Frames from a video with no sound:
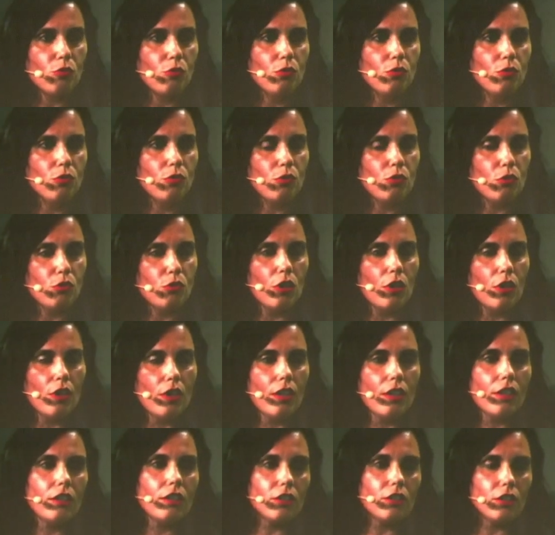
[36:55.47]
which are more
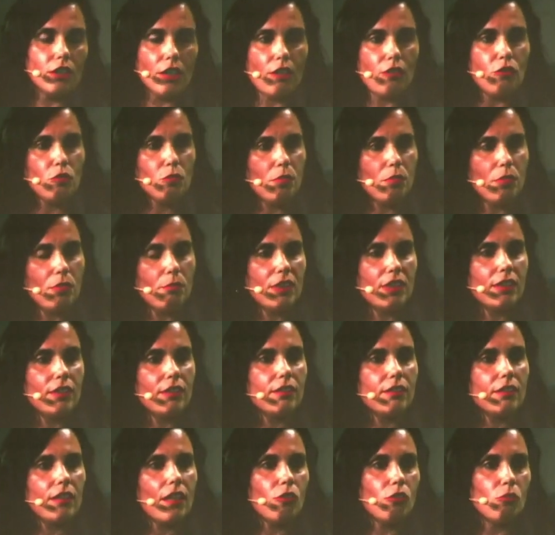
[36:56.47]
secure,
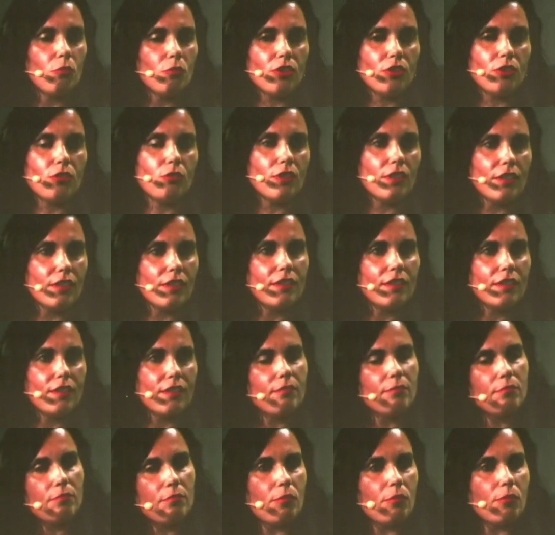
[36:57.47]

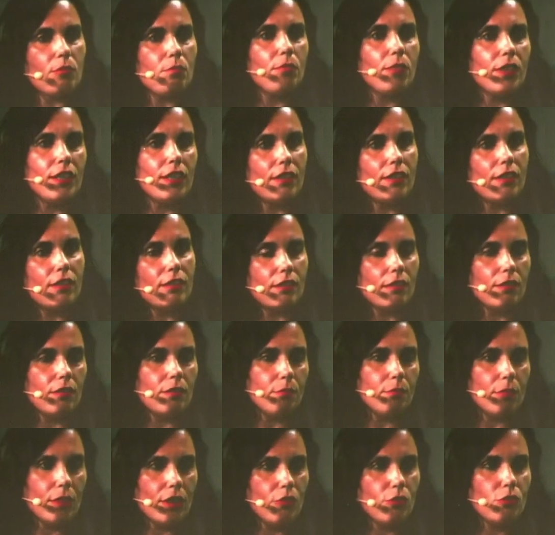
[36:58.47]
allowing
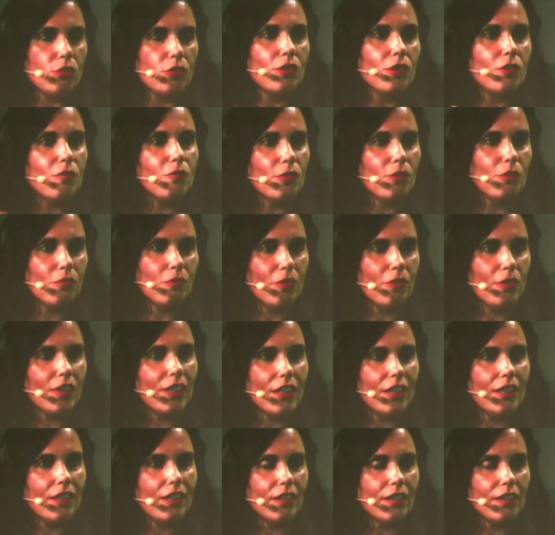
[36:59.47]
us
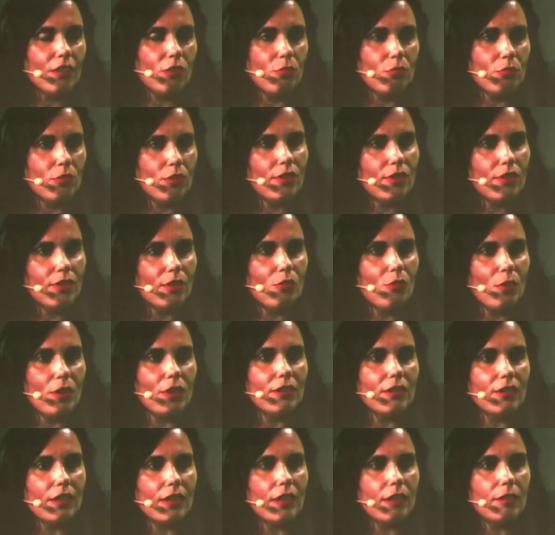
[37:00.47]
to
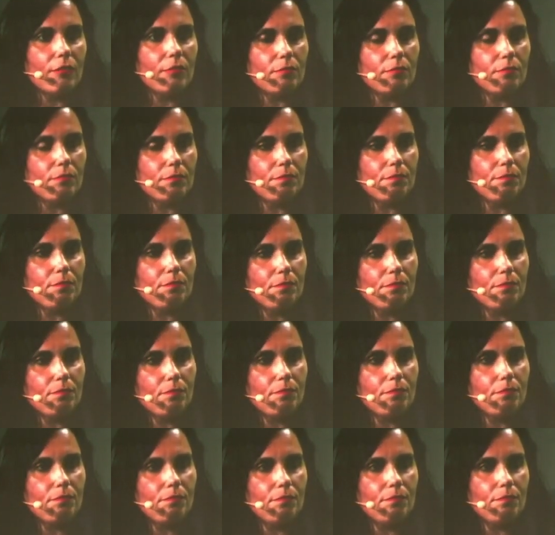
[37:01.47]
address
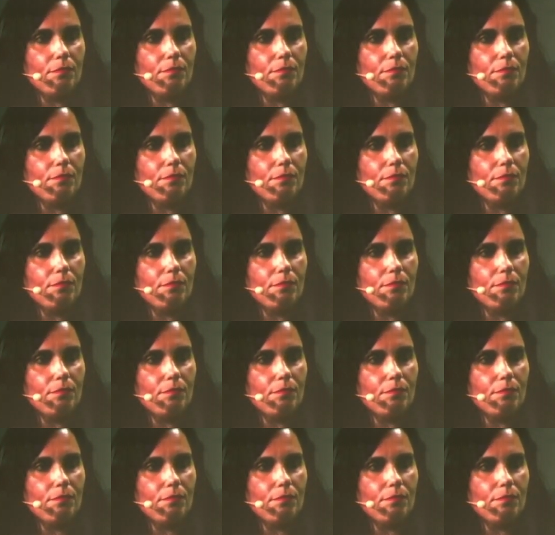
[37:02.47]
the